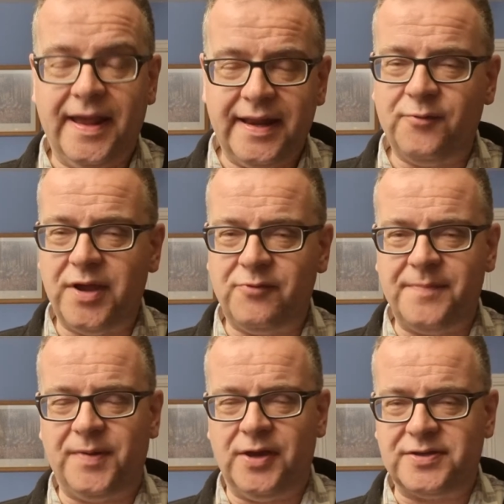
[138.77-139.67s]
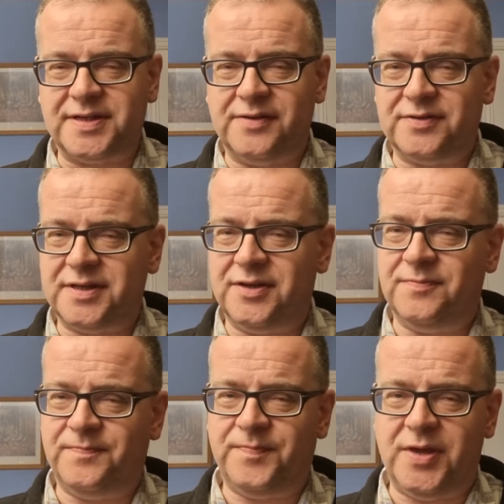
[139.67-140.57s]
Now, we blokes don't
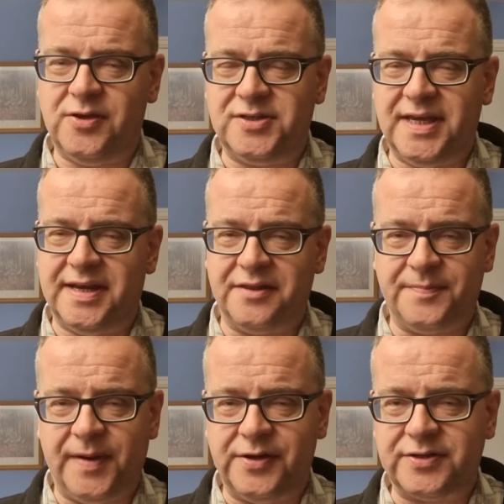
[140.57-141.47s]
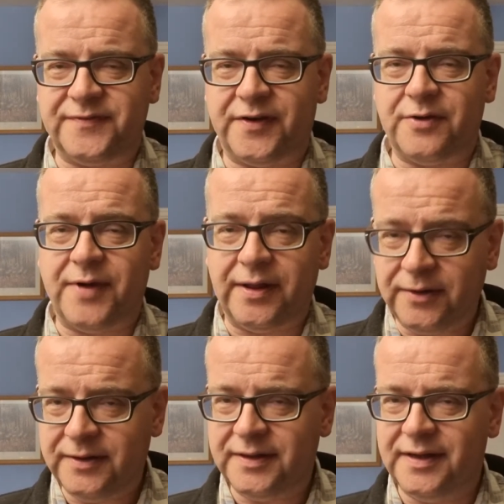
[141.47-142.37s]
do beauty in other blokes very
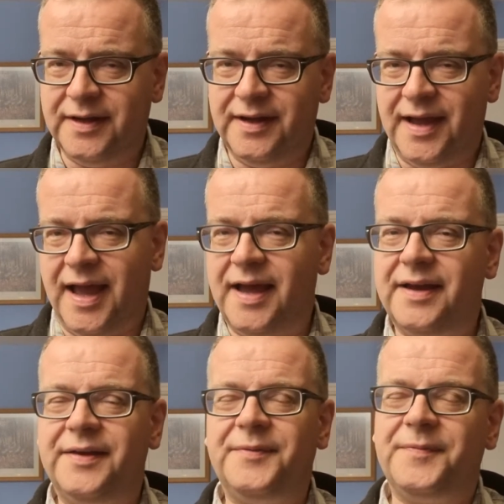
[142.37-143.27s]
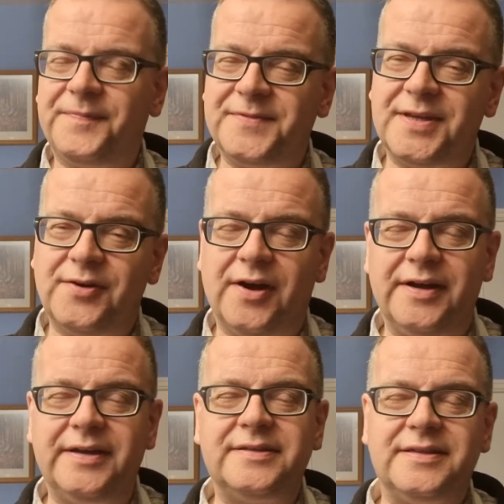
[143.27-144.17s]
well. So
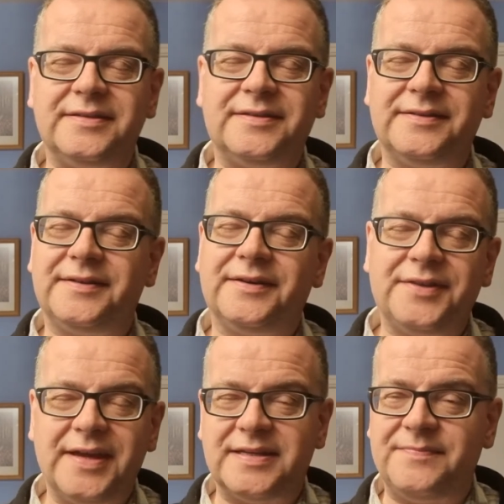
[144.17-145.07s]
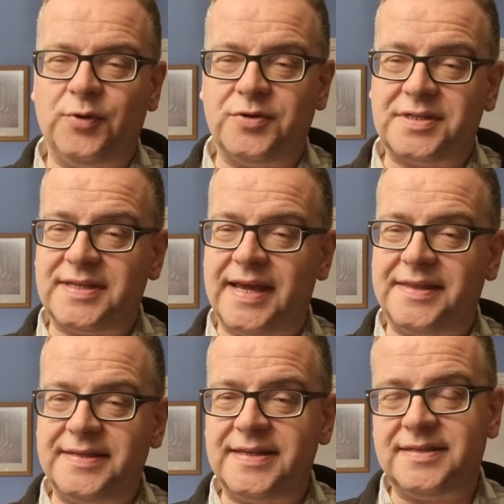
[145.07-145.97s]
I think it's important to say
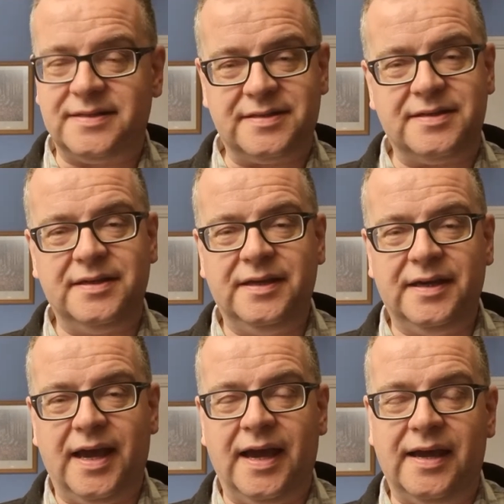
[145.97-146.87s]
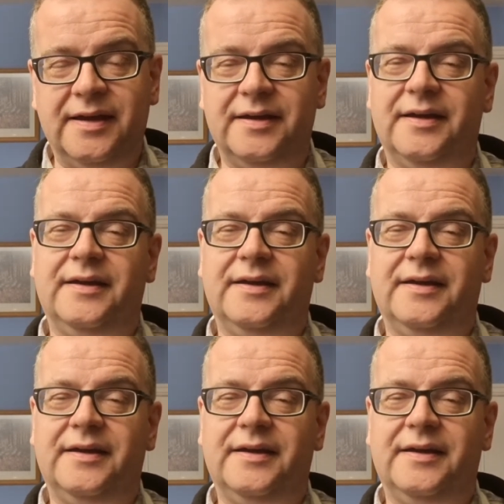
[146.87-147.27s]
this isn't a